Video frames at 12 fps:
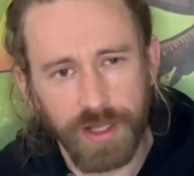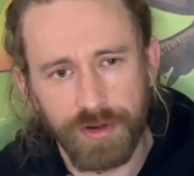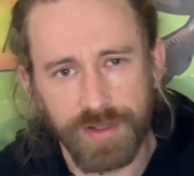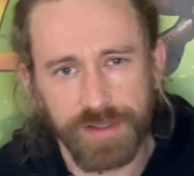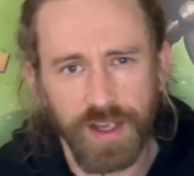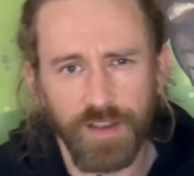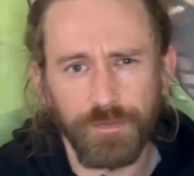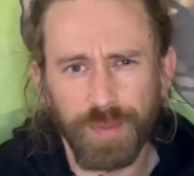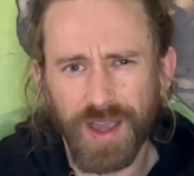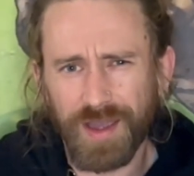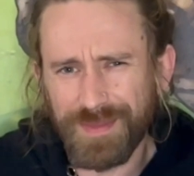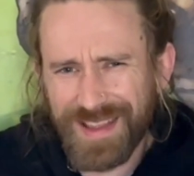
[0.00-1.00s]
and stuff.
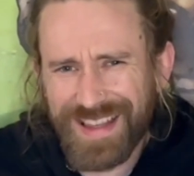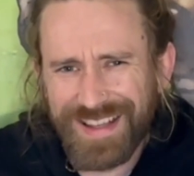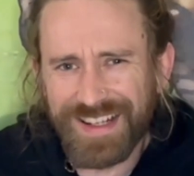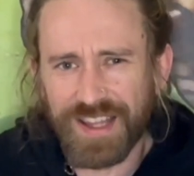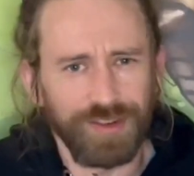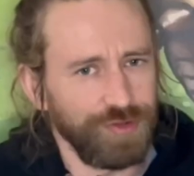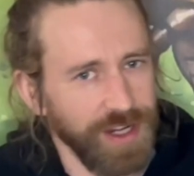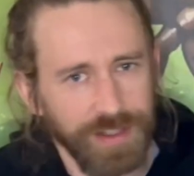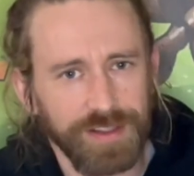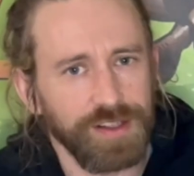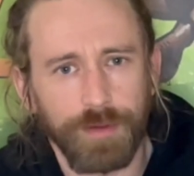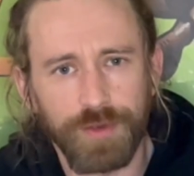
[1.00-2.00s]
But I mean, there's nothing really to
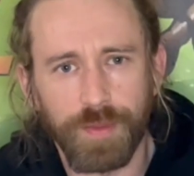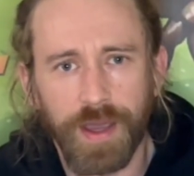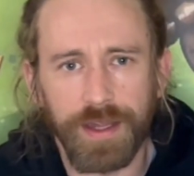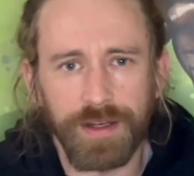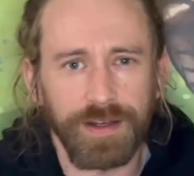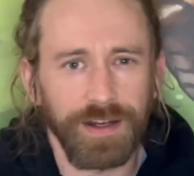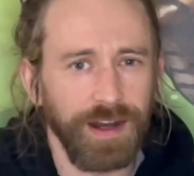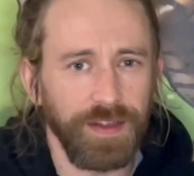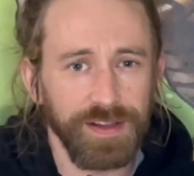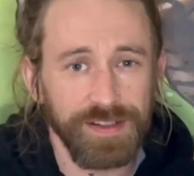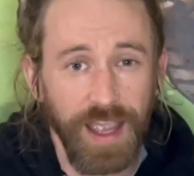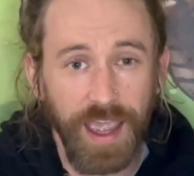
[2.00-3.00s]
stop you buying
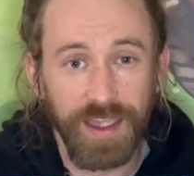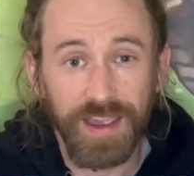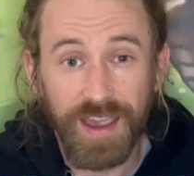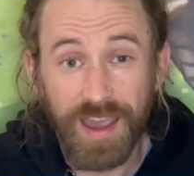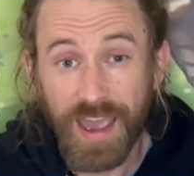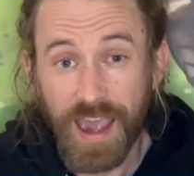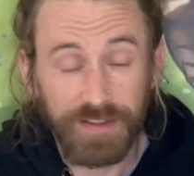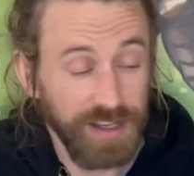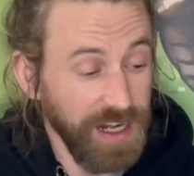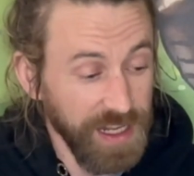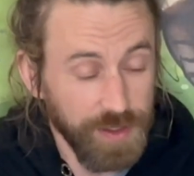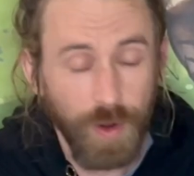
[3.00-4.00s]
another set. It
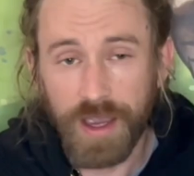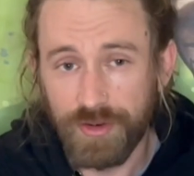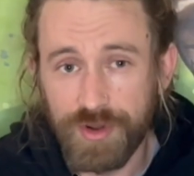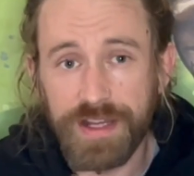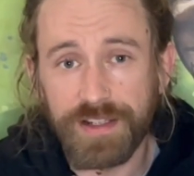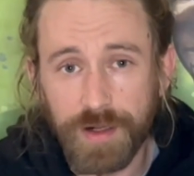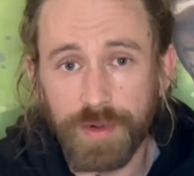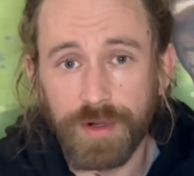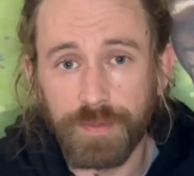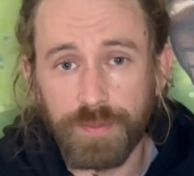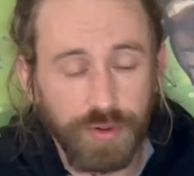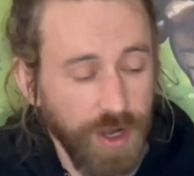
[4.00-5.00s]
is quite a
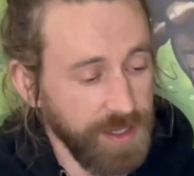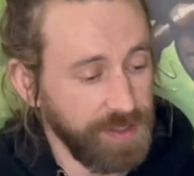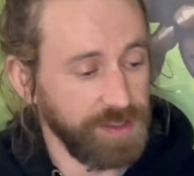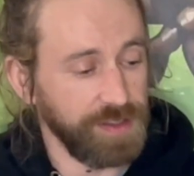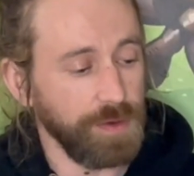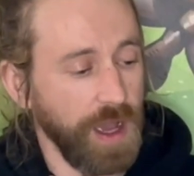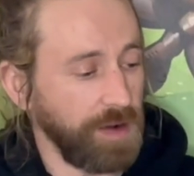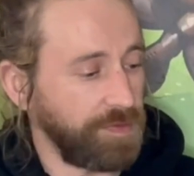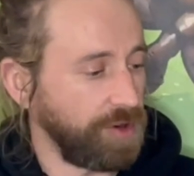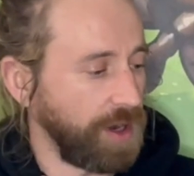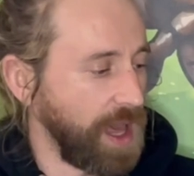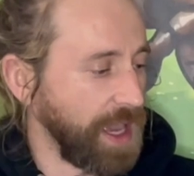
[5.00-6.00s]
reasonable price as well
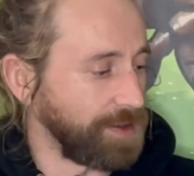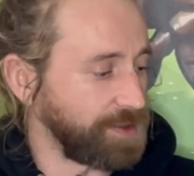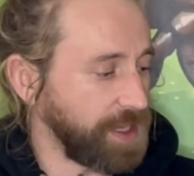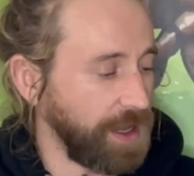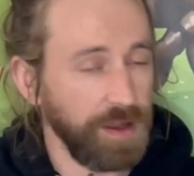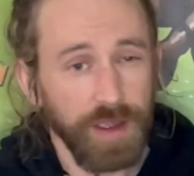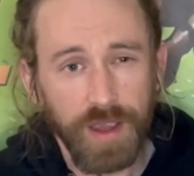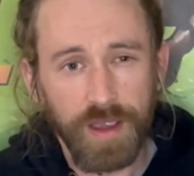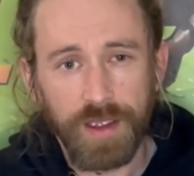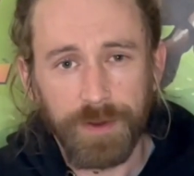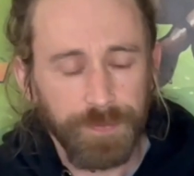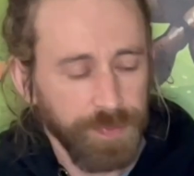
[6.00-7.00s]
for a Lego set,
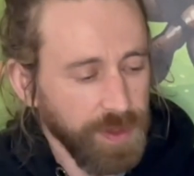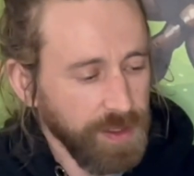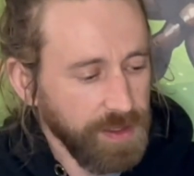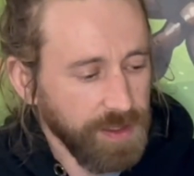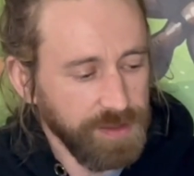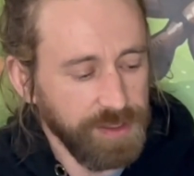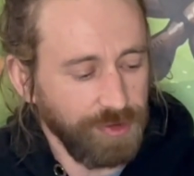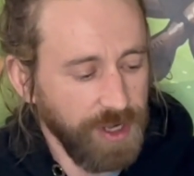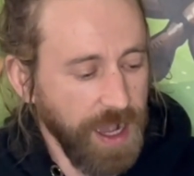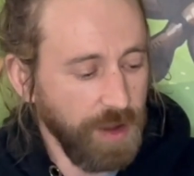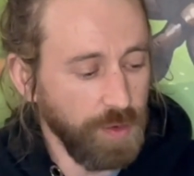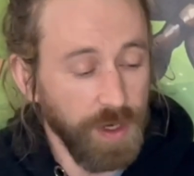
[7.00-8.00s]
considering
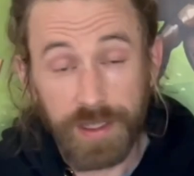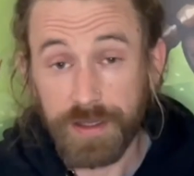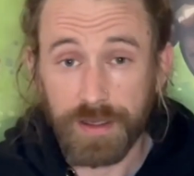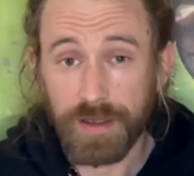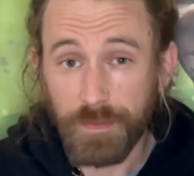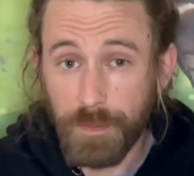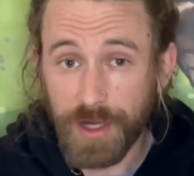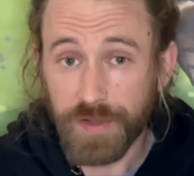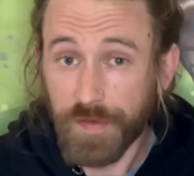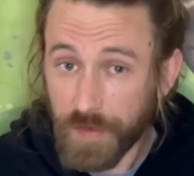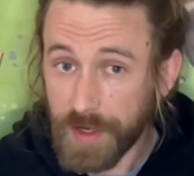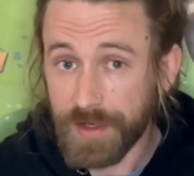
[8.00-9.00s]
how like much
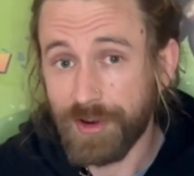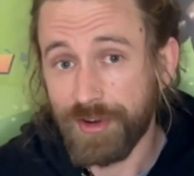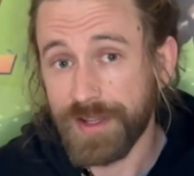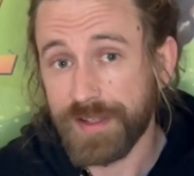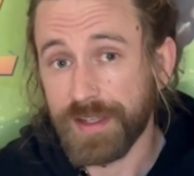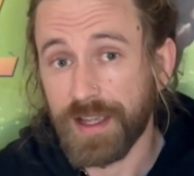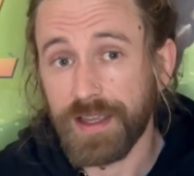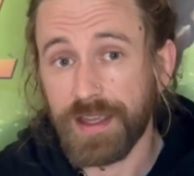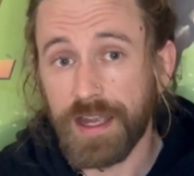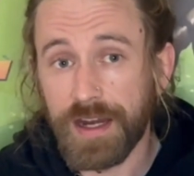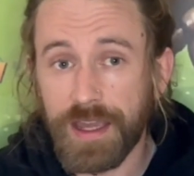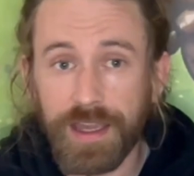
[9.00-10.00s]
fun there is
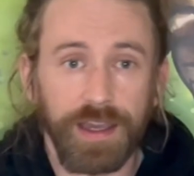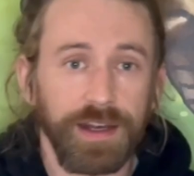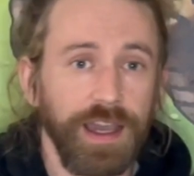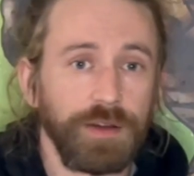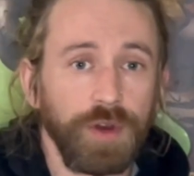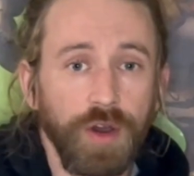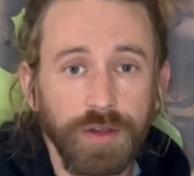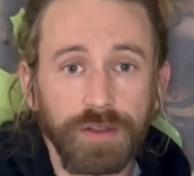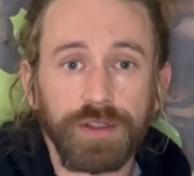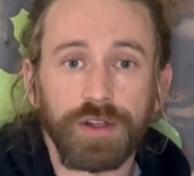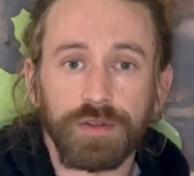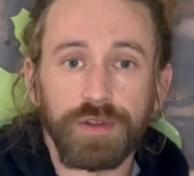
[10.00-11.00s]
in it and how long,
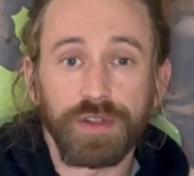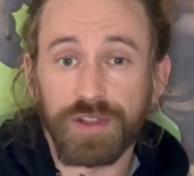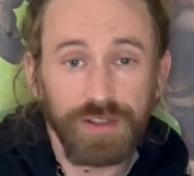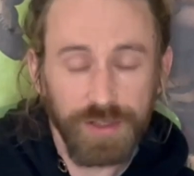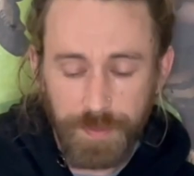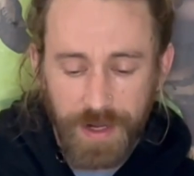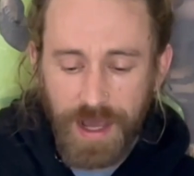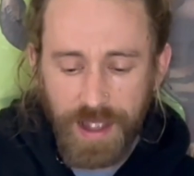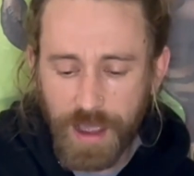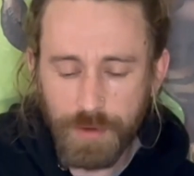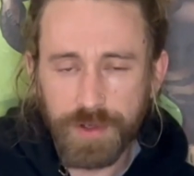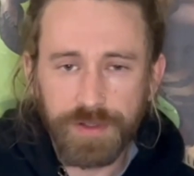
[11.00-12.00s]
you know, you could spend
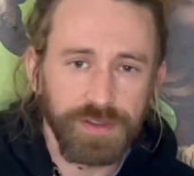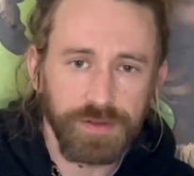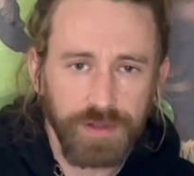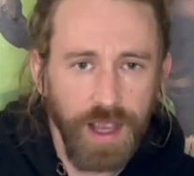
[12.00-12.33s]
hours